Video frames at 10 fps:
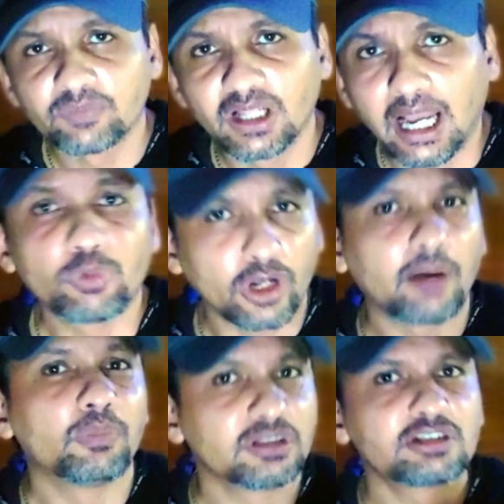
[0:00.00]
I'm talking
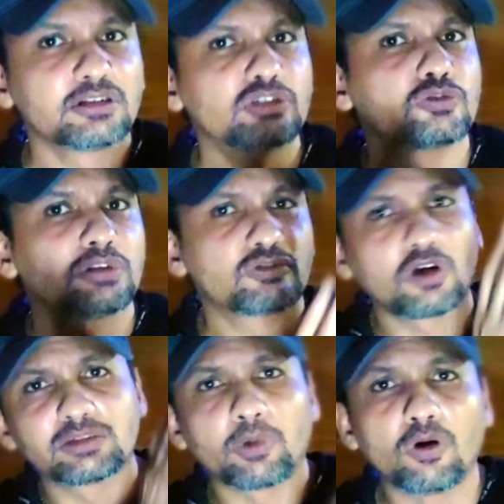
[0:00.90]
about this was
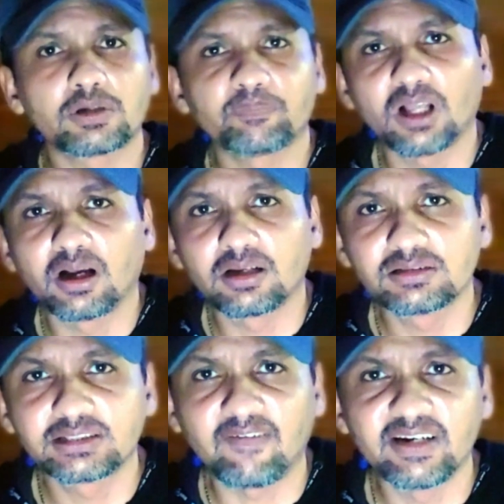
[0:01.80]
about
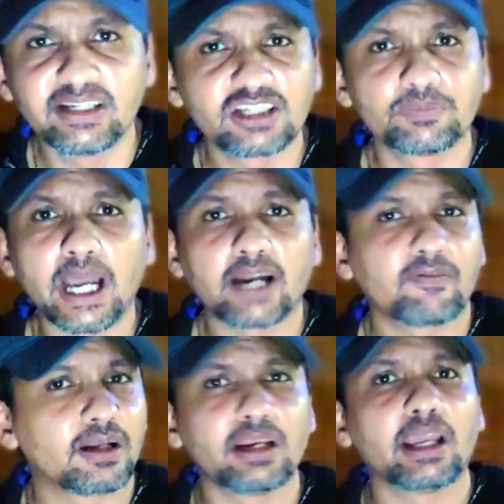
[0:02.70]
7 years back
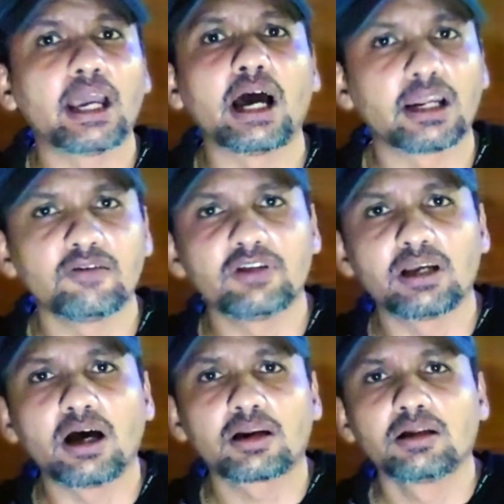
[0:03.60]
when AR and VR